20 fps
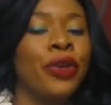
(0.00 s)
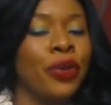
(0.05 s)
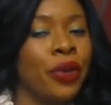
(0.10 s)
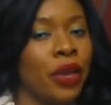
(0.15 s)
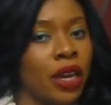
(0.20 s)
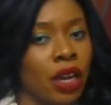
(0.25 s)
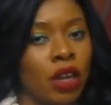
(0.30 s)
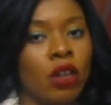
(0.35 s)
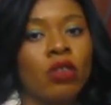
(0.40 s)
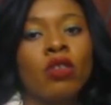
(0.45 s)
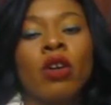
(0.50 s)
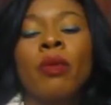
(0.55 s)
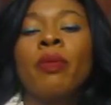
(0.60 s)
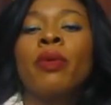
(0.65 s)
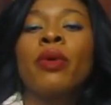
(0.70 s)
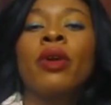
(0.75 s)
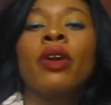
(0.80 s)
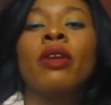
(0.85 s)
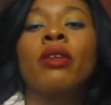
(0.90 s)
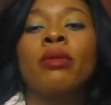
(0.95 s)
You can also
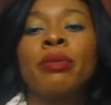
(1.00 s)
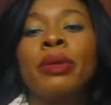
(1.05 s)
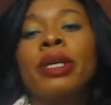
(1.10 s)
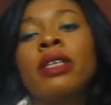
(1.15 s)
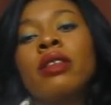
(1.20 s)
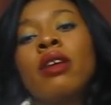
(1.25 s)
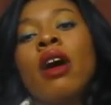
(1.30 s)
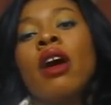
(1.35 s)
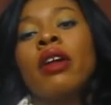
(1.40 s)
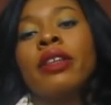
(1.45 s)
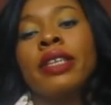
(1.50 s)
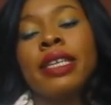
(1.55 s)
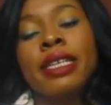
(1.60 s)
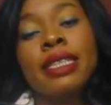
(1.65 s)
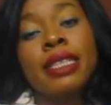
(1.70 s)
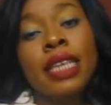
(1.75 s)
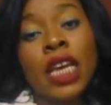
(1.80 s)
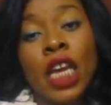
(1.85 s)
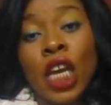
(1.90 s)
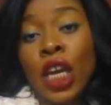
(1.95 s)
put, mix all
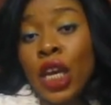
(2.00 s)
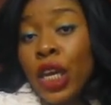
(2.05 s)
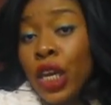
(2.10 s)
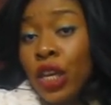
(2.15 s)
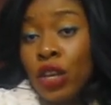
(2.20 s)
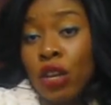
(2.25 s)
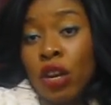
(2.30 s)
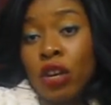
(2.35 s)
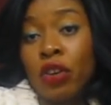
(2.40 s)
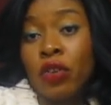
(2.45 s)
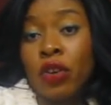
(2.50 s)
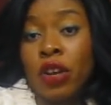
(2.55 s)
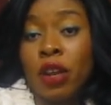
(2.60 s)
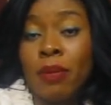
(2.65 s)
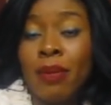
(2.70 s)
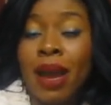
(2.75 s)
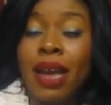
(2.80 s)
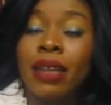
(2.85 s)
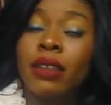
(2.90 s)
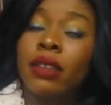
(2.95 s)
this in your
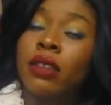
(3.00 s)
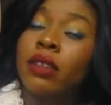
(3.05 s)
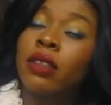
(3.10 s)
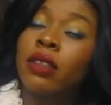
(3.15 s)
cream, and